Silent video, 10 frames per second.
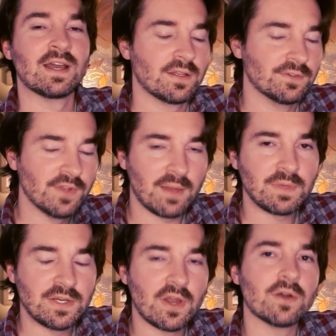Let
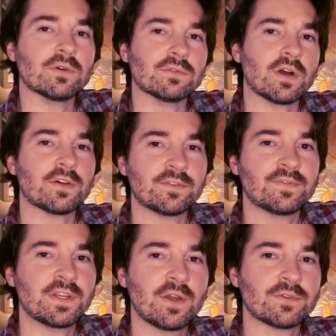me know other
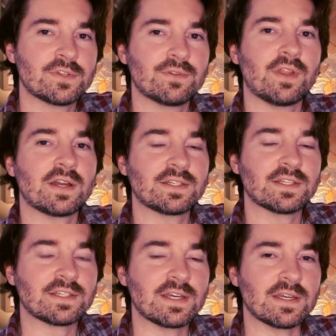videos you'd like to
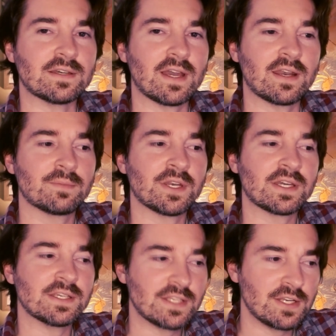see, and I'm going to
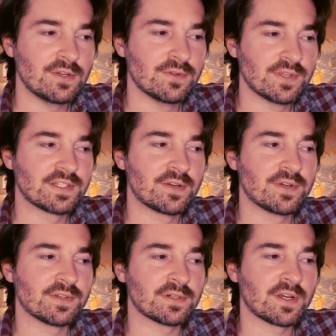continue this
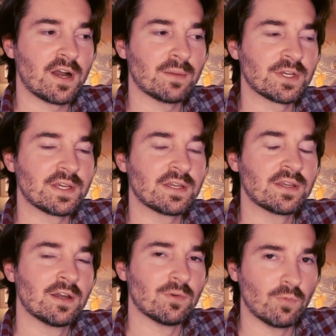series on comicking
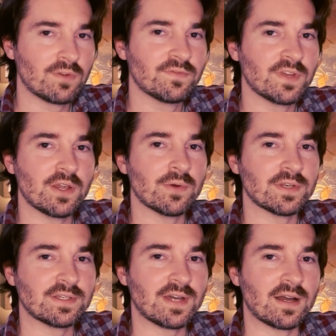one video at a
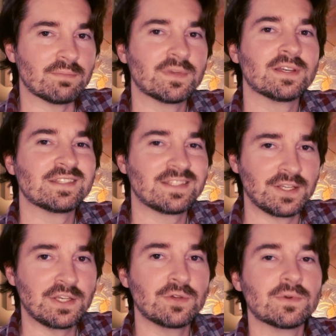time.
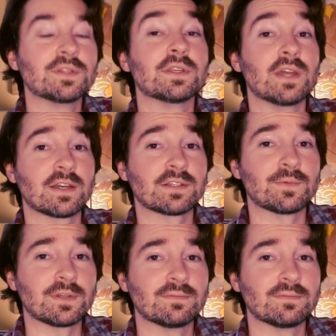See you in the next one.